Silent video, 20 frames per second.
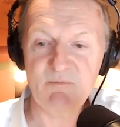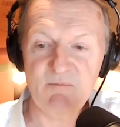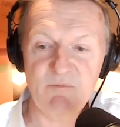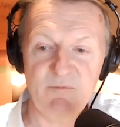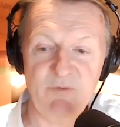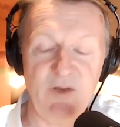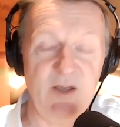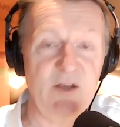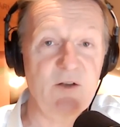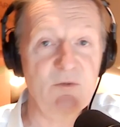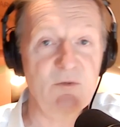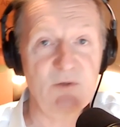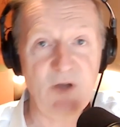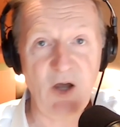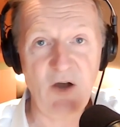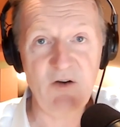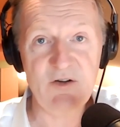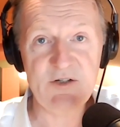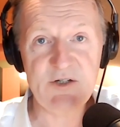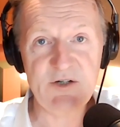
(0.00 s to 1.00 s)
vehicle,
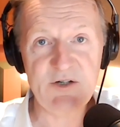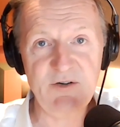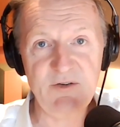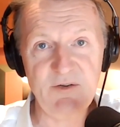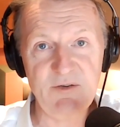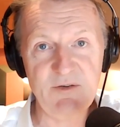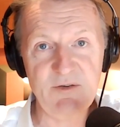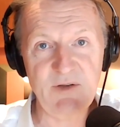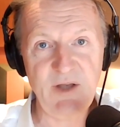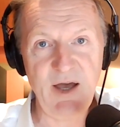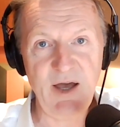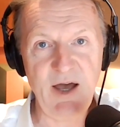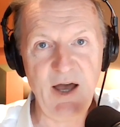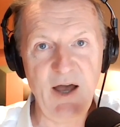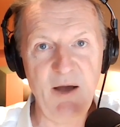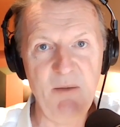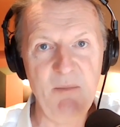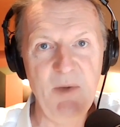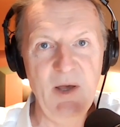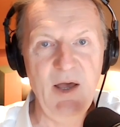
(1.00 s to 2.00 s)
car insurance.
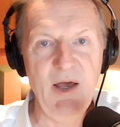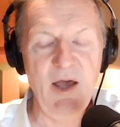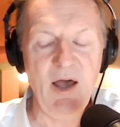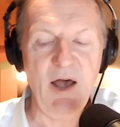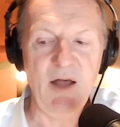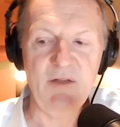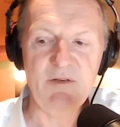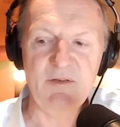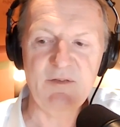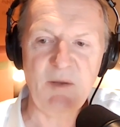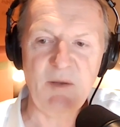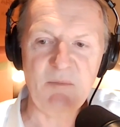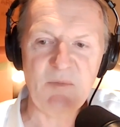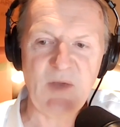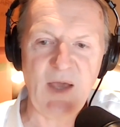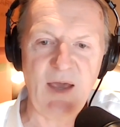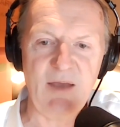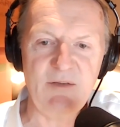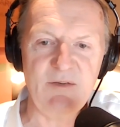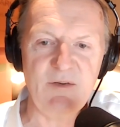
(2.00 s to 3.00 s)
And some
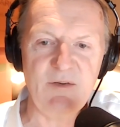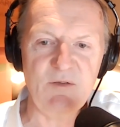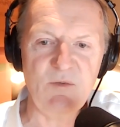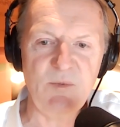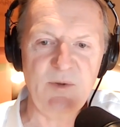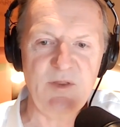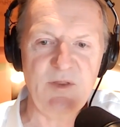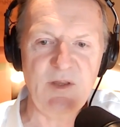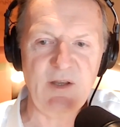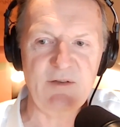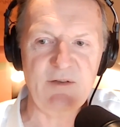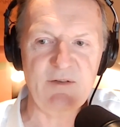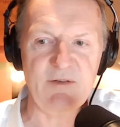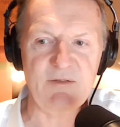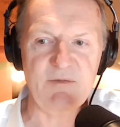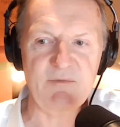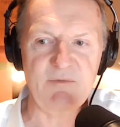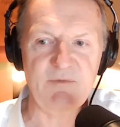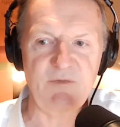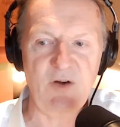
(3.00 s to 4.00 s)
cases we think
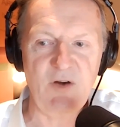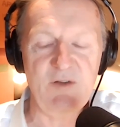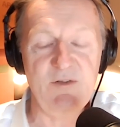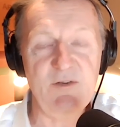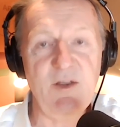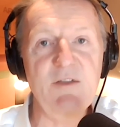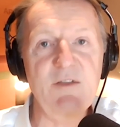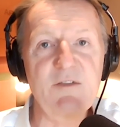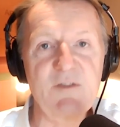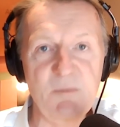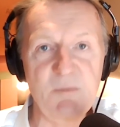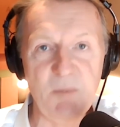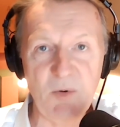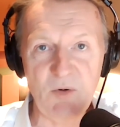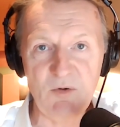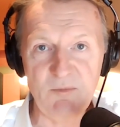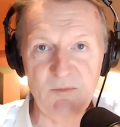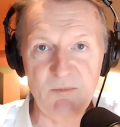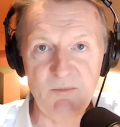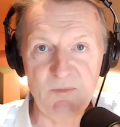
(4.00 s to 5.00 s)
it's very
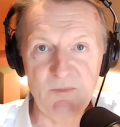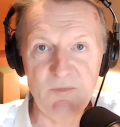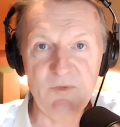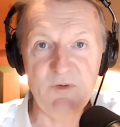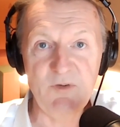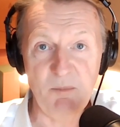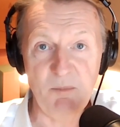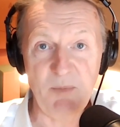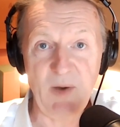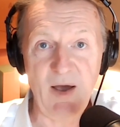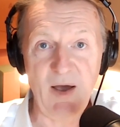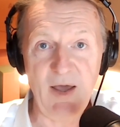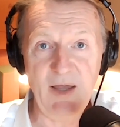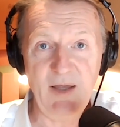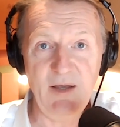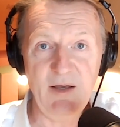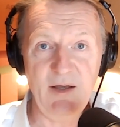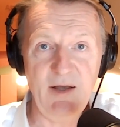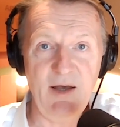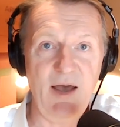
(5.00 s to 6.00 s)
sensible to
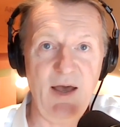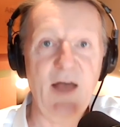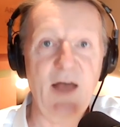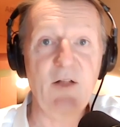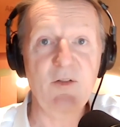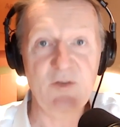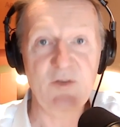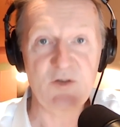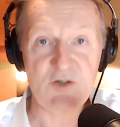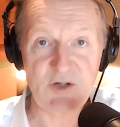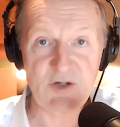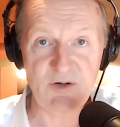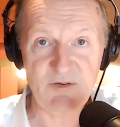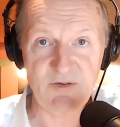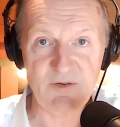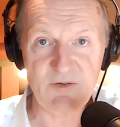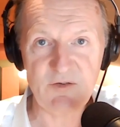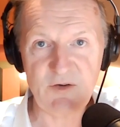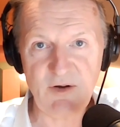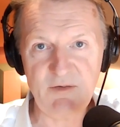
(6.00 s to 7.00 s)
buy health
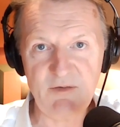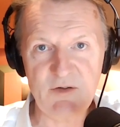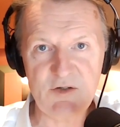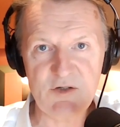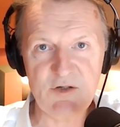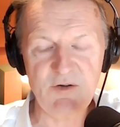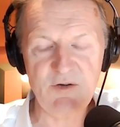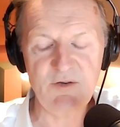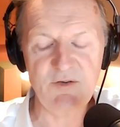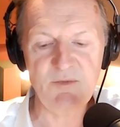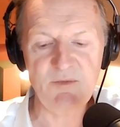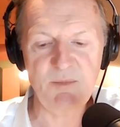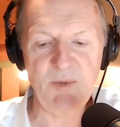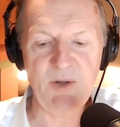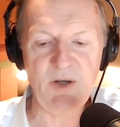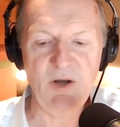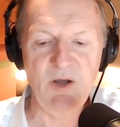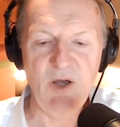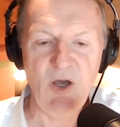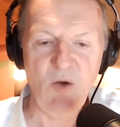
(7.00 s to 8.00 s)
insurance, travel insurance,
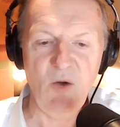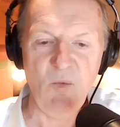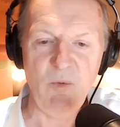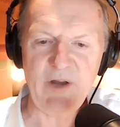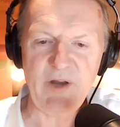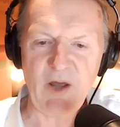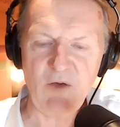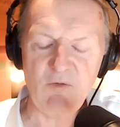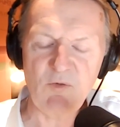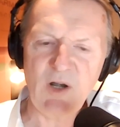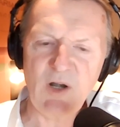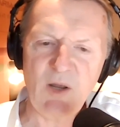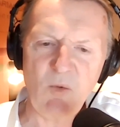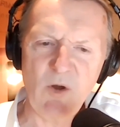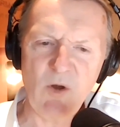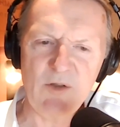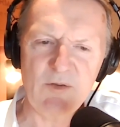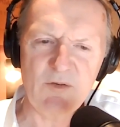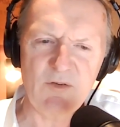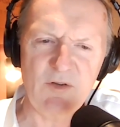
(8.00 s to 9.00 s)
but we don't really
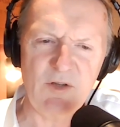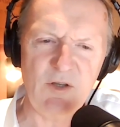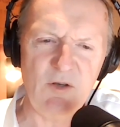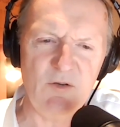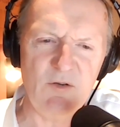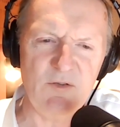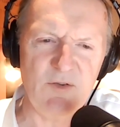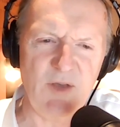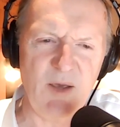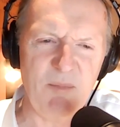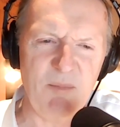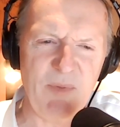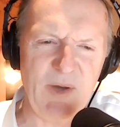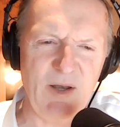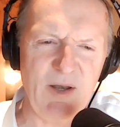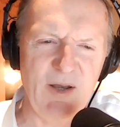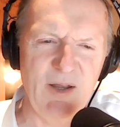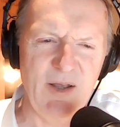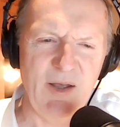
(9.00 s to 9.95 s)
want to use it. But